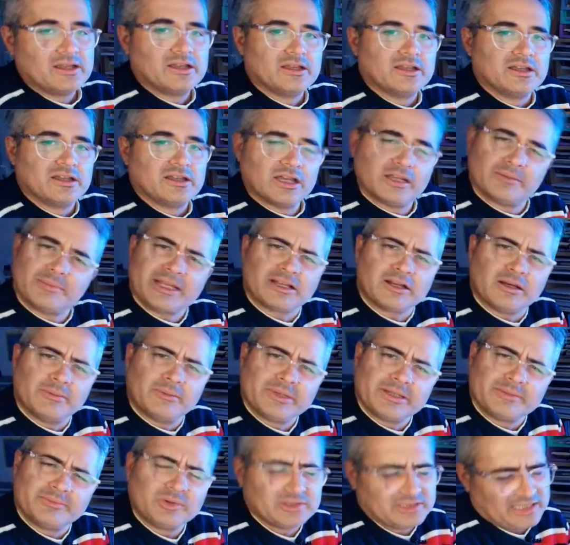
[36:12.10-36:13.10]
And my
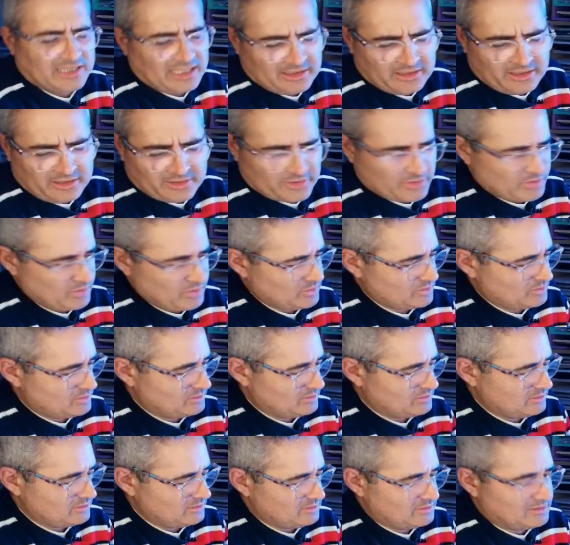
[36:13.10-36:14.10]
comic book Dan and Clue
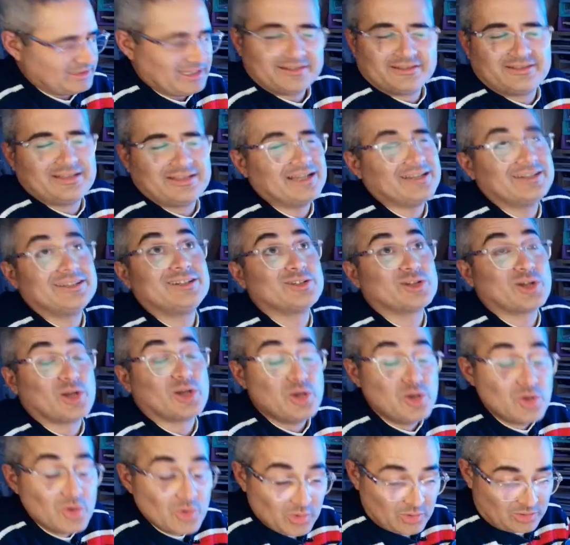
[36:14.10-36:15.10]

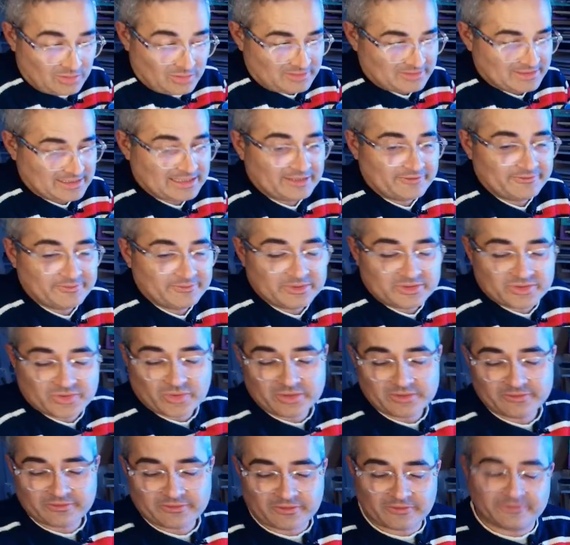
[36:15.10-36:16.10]
that I've been
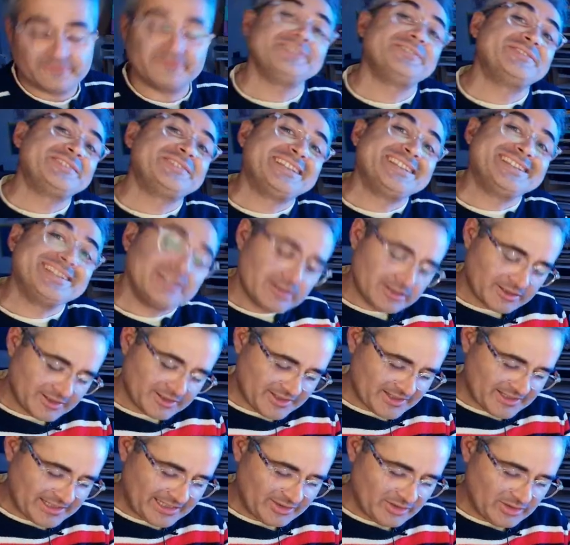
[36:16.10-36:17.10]
drawing for 15
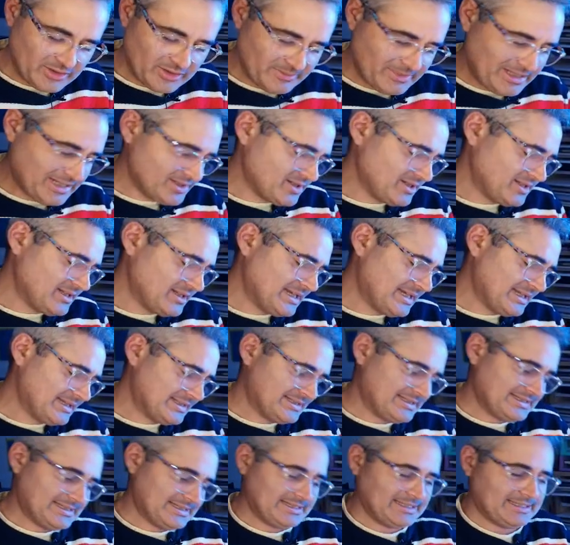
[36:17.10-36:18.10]
years. Can you imagine that?
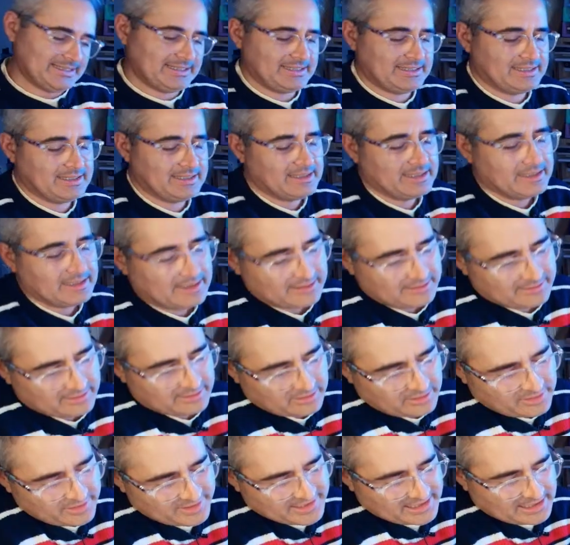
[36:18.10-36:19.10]

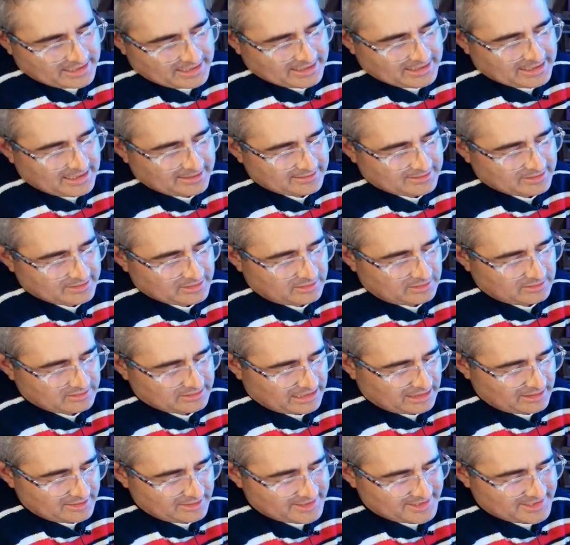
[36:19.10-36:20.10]
There's a cat called
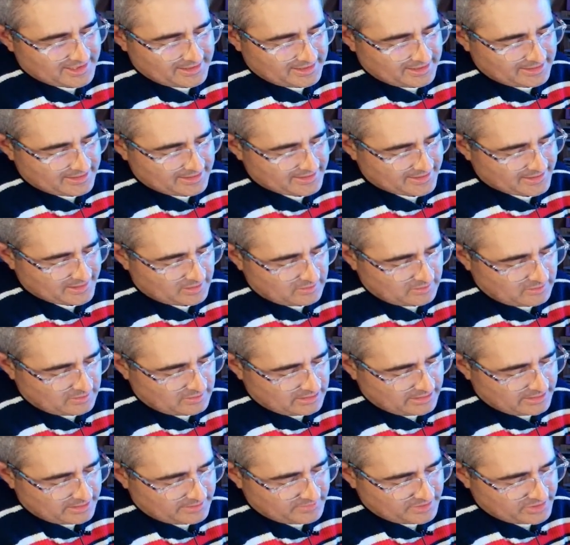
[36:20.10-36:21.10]
Arsenic, so
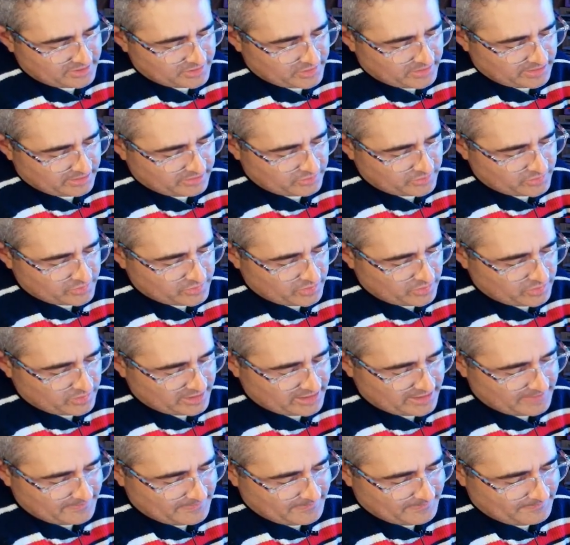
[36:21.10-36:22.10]
let me try to draw
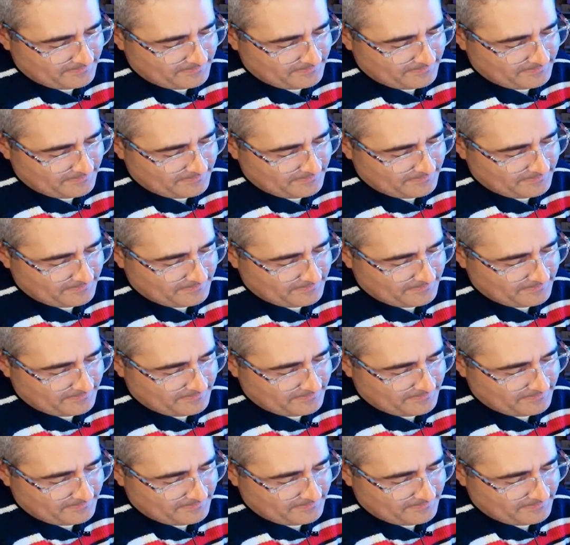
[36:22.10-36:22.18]
him.